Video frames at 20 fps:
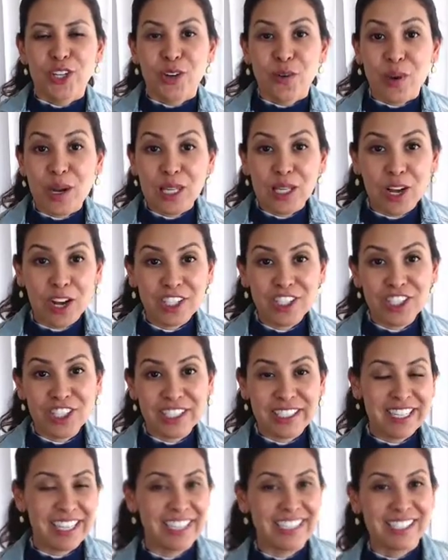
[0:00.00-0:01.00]
We launched
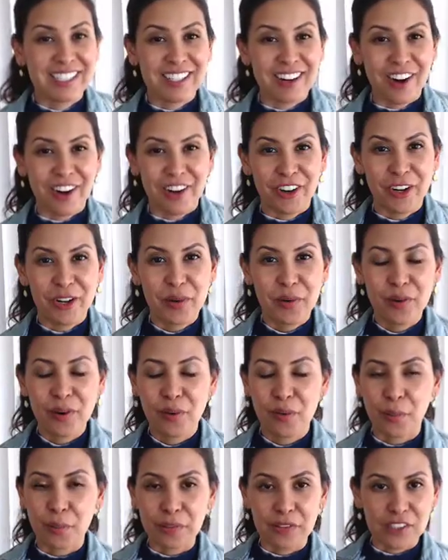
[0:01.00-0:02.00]
the Kickstarter
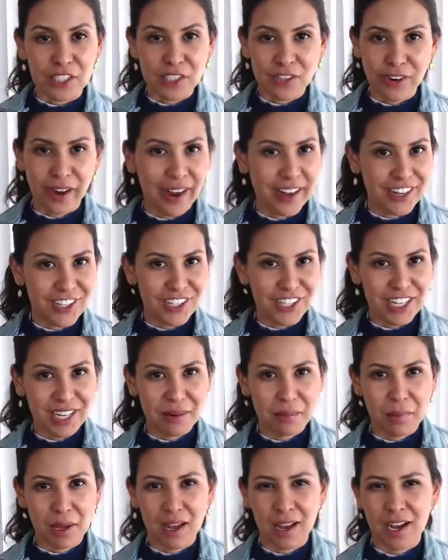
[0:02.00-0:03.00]
with the strategy
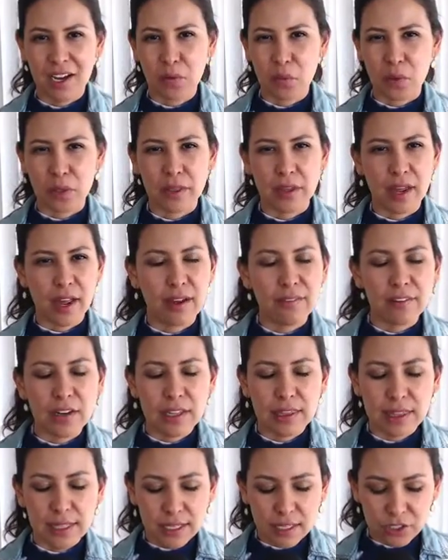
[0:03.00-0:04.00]
in mind, with
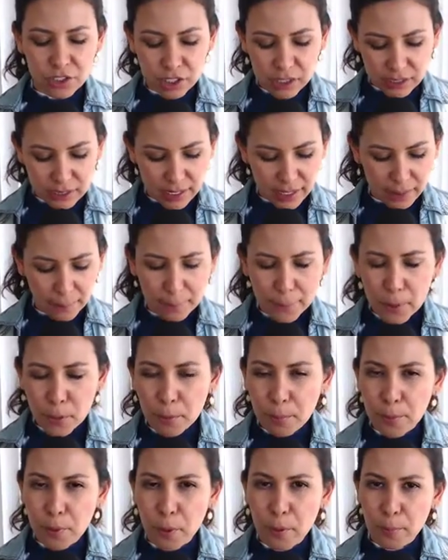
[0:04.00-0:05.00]
everything just like
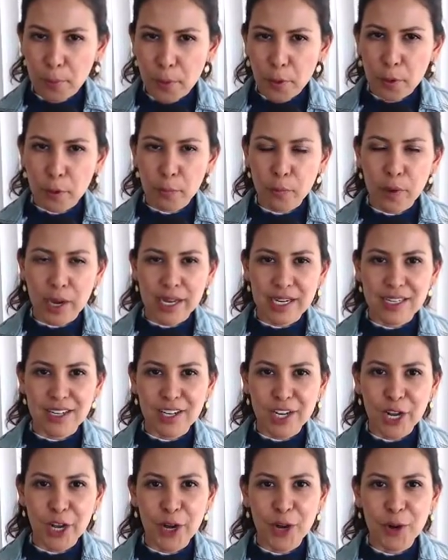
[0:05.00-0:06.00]
boom, boom, boom, ready to
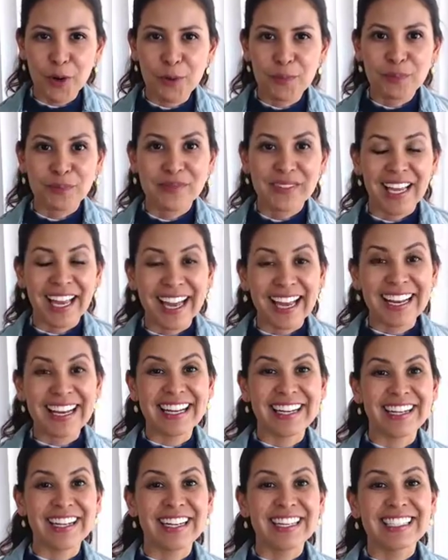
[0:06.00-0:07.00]
go. And
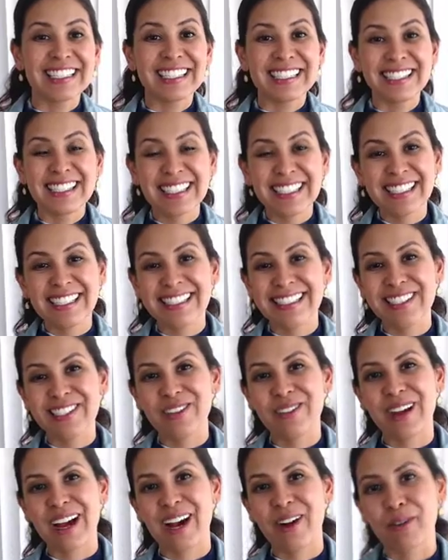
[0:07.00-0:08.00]
in
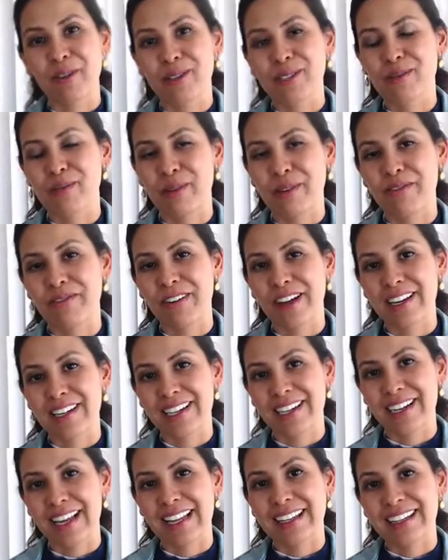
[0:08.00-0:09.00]
62 hours, we
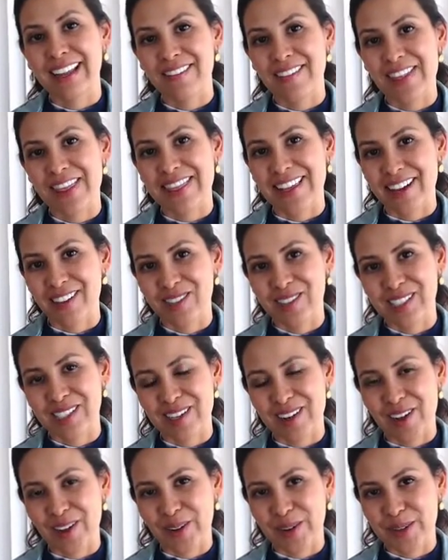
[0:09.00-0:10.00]
funded
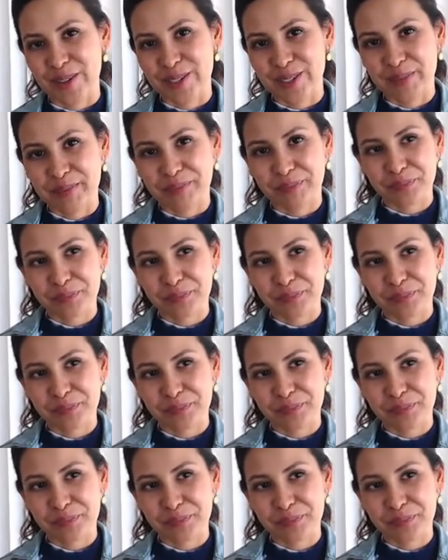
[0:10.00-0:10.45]
$11,000.